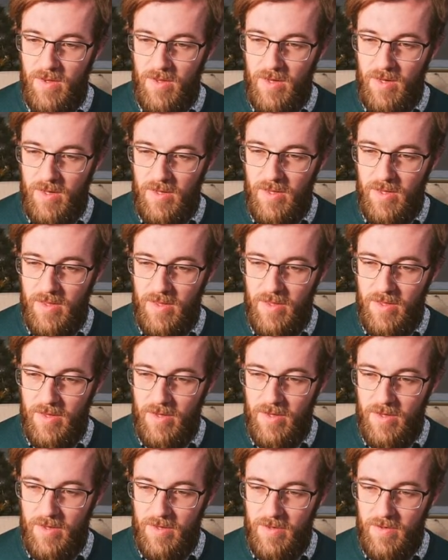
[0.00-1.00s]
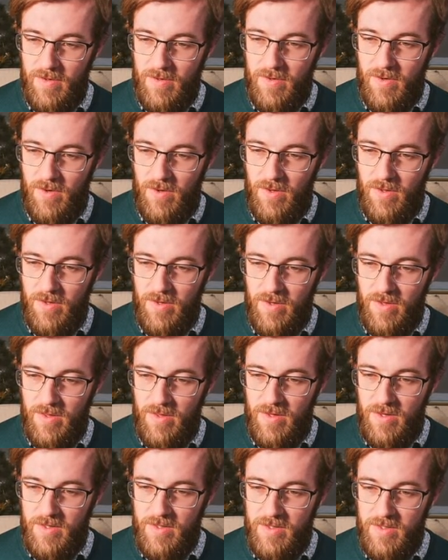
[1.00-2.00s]
And I didn't like calling
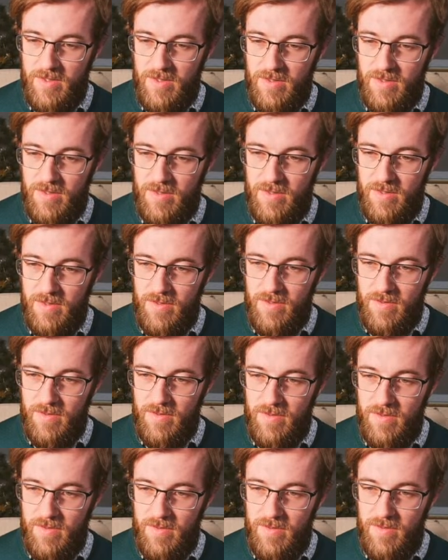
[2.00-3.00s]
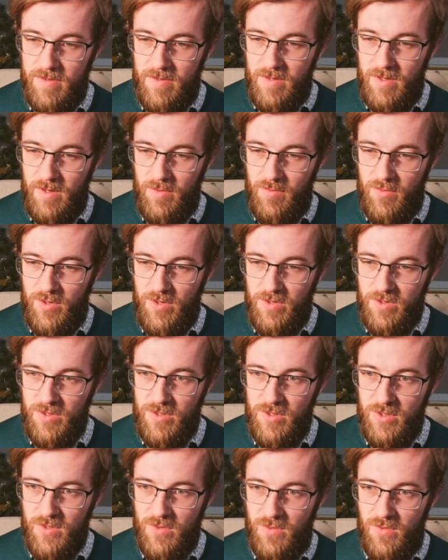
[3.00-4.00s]
this number
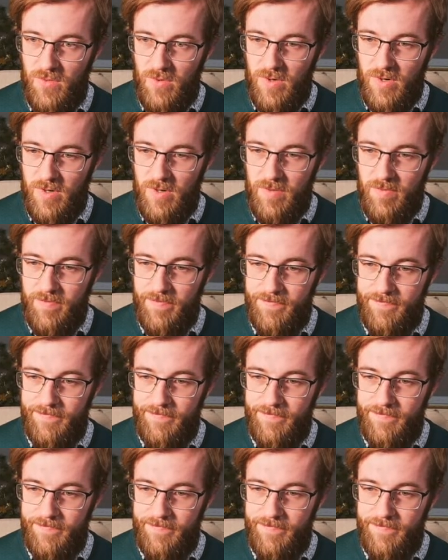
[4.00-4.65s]
score.